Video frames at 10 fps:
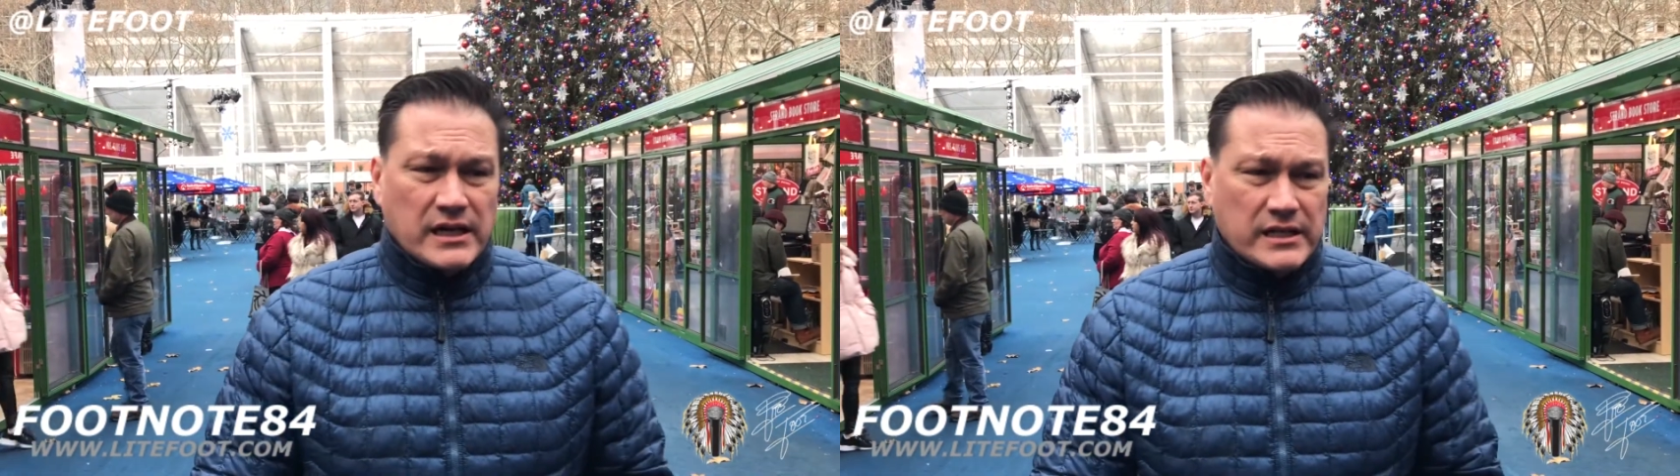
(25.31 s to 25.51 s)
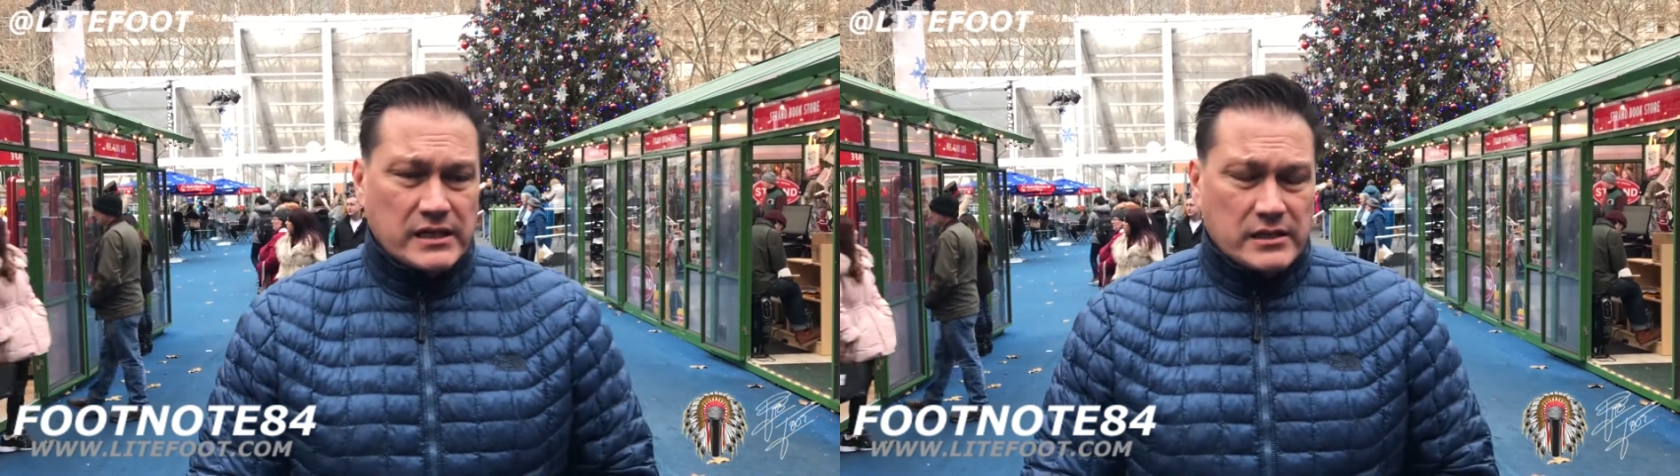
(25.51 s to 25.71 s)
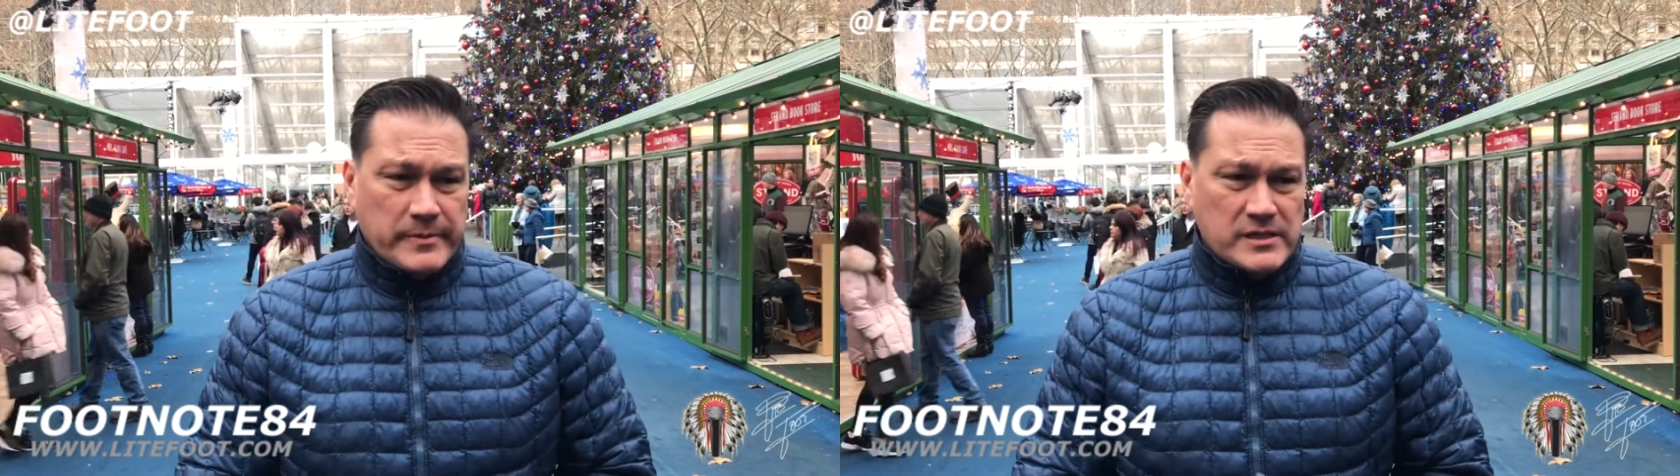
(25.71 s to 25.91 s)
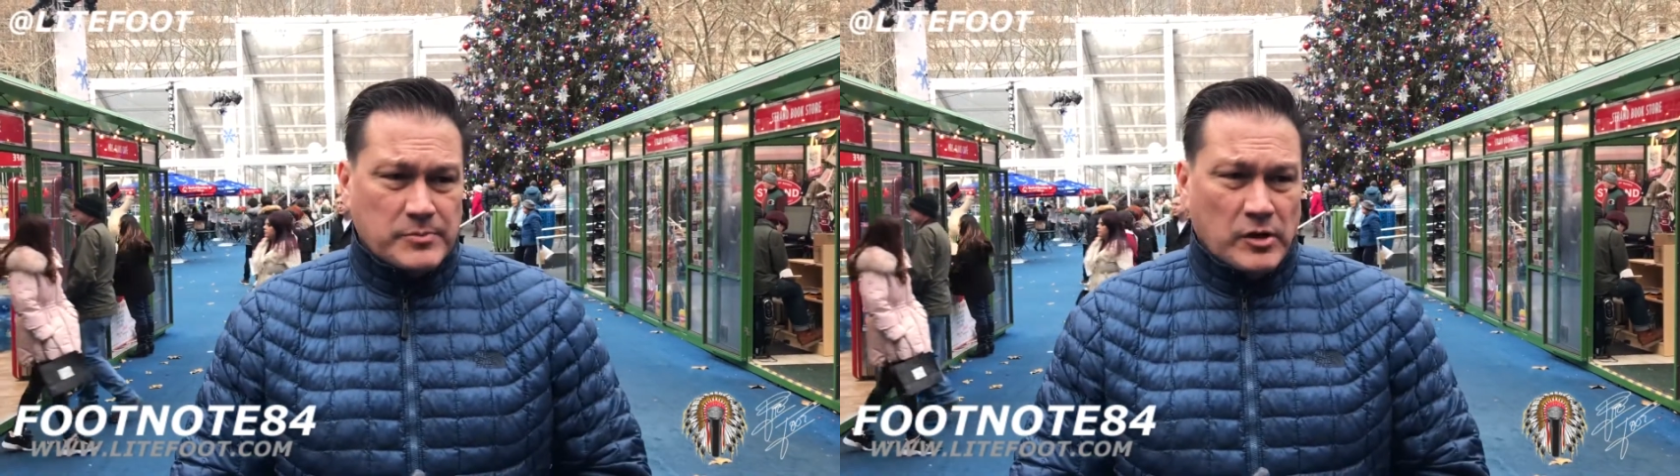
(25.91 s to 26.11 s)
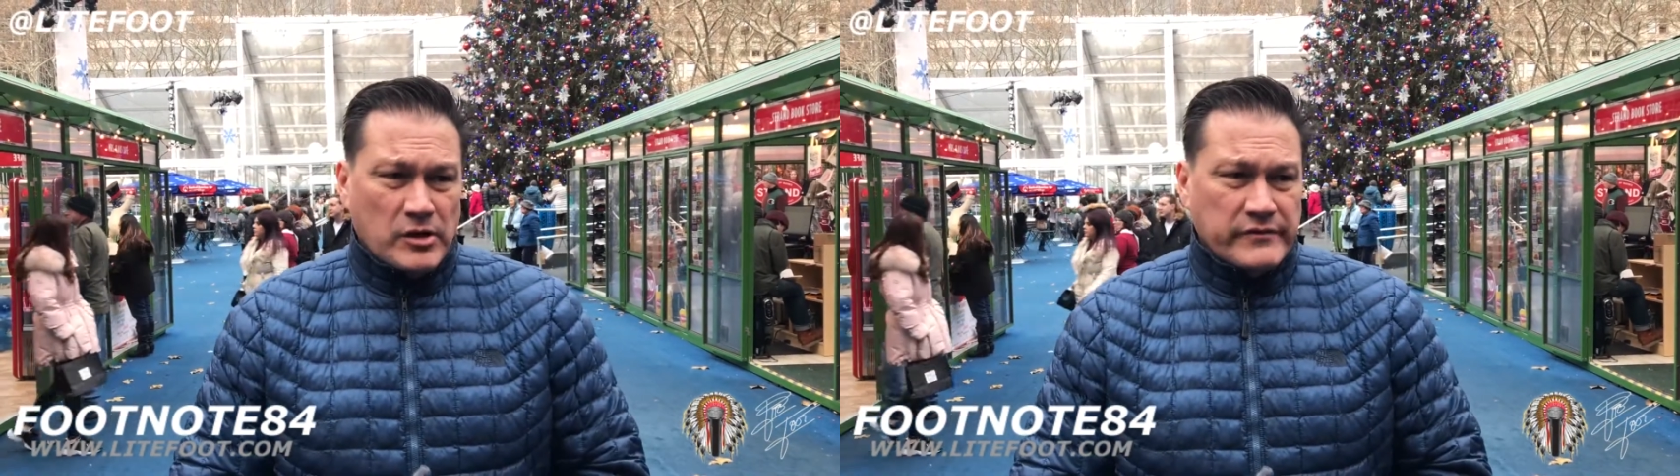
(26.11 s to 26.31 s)
I think the best
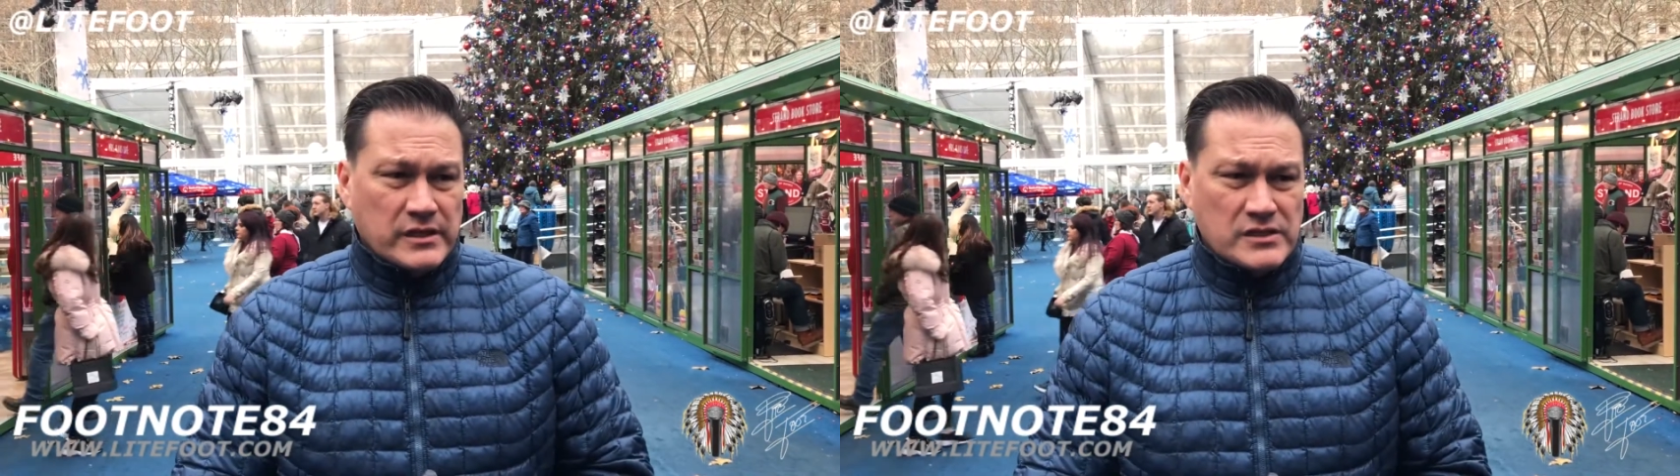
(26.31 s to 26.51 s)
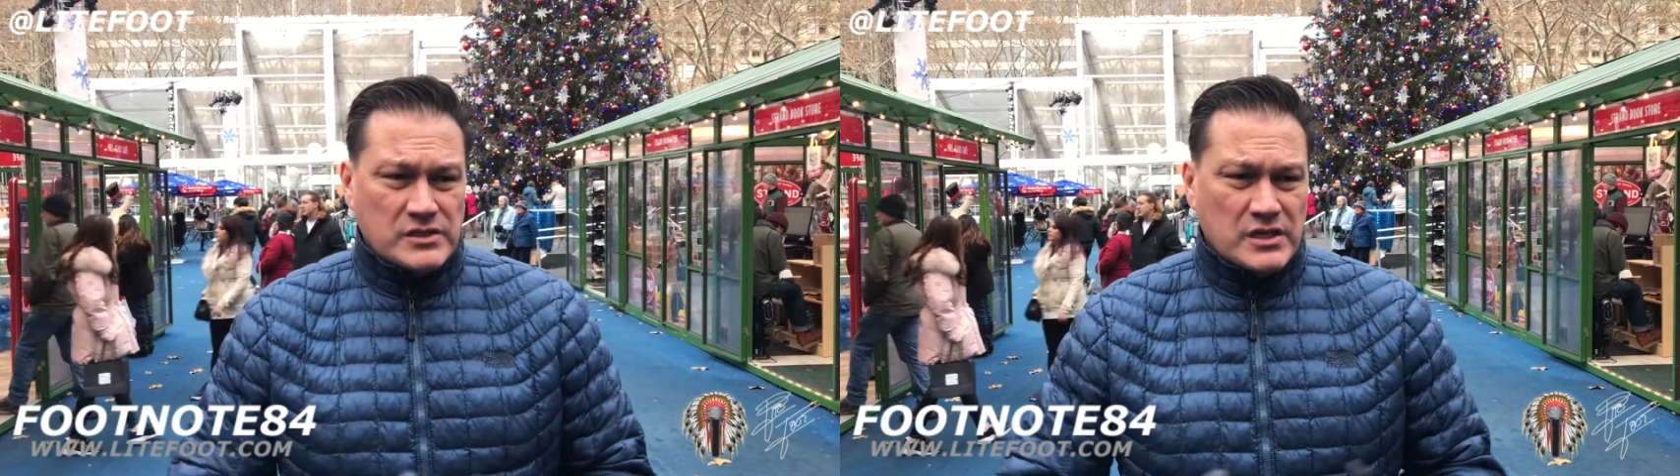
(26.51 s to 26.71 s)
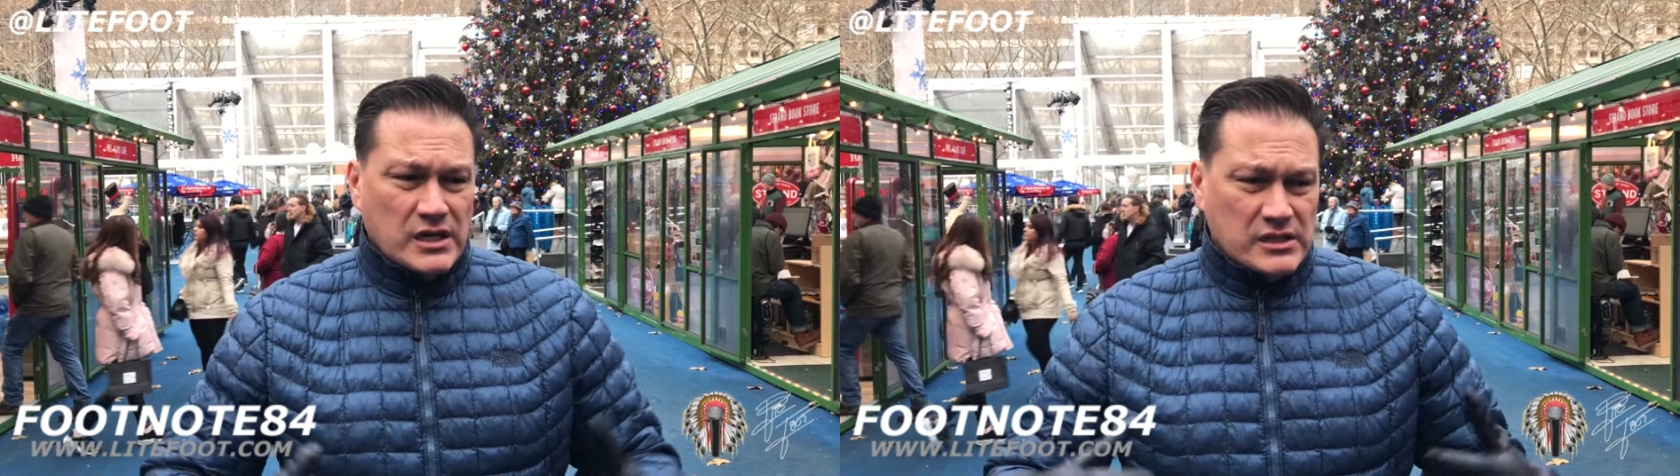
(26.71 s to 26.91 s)
part of it is